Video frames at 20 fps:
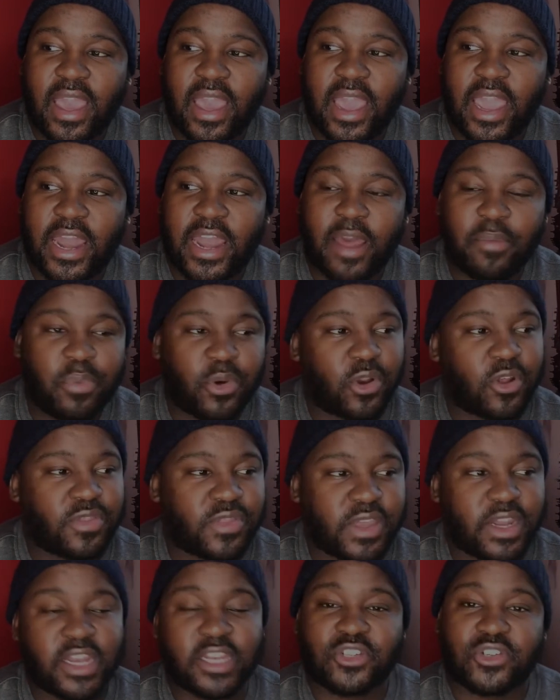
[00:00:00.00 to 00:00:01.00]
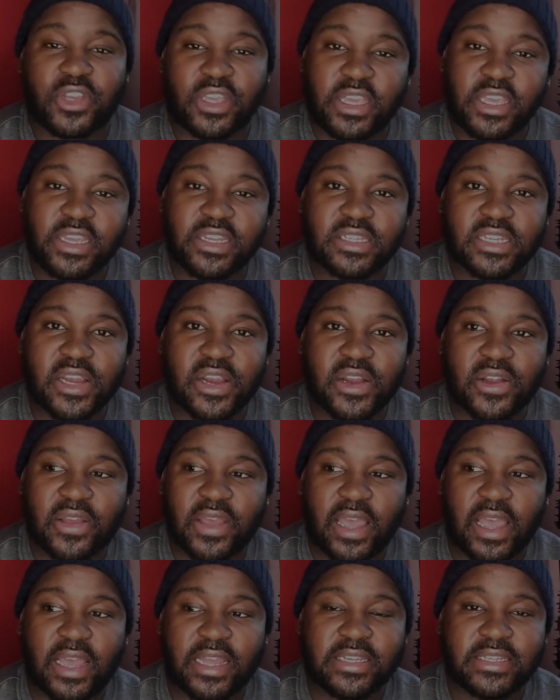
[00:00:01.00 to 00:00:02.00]
And I put on the electric heater
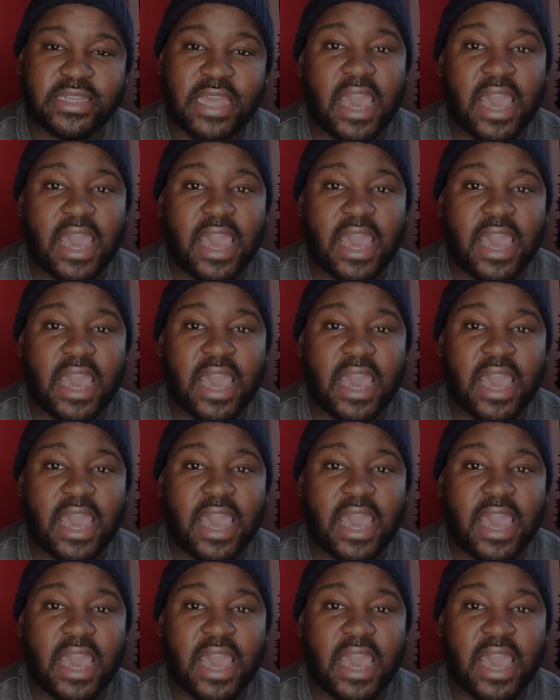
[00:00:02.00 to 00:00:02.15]
and